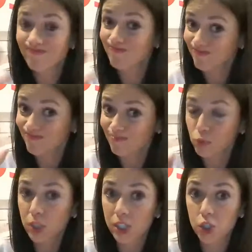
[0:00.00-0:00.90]
really screwed
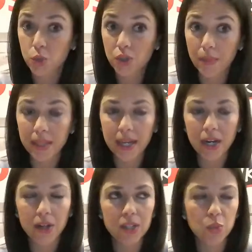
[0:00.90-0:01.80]
up in that area as well.
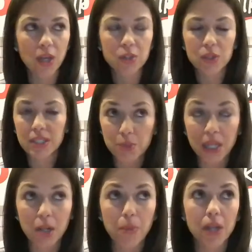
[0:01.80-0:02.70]
So it's not me just
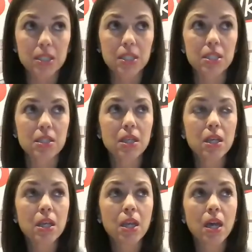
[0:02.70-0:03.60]
picking on prosthetists.
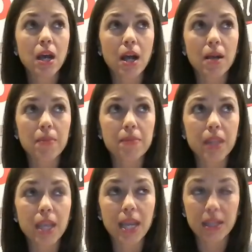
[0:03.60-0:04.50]

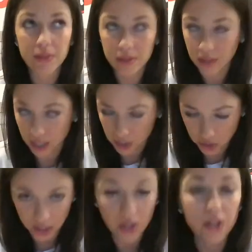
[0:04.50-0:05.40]
And even
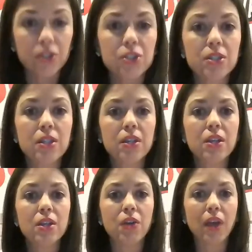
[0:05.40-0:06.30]
occasionally doctors.
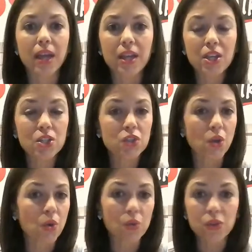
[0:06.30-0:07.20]
Okay.
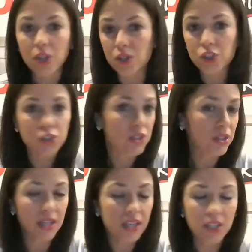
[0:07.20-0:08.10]
So there
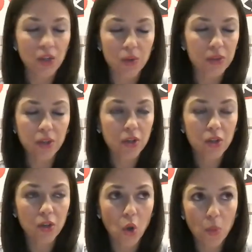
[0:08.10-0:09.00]
should, you know,
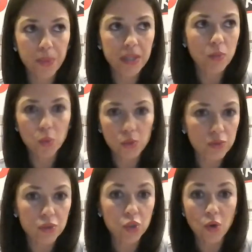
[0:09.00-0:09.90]
open
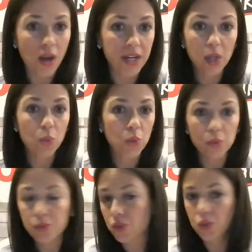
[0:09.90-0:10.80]
wounds, chronic
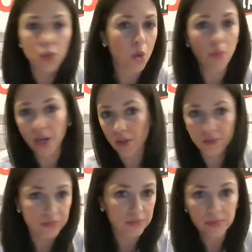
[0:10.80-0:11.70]
wounds, no
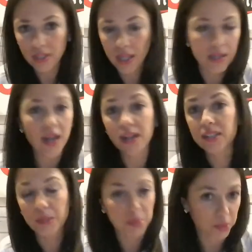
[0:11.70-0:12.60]
bueno and not
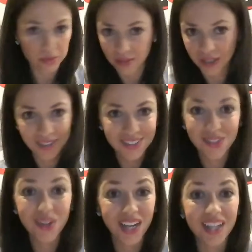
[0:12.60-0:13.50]
acceptable.
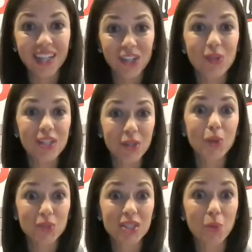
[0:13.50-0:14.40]
Okay. And you need to
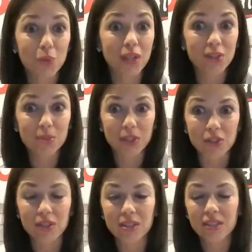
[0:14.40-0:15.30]
go see a wound care
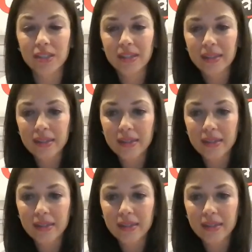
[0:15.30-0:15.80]
specialist.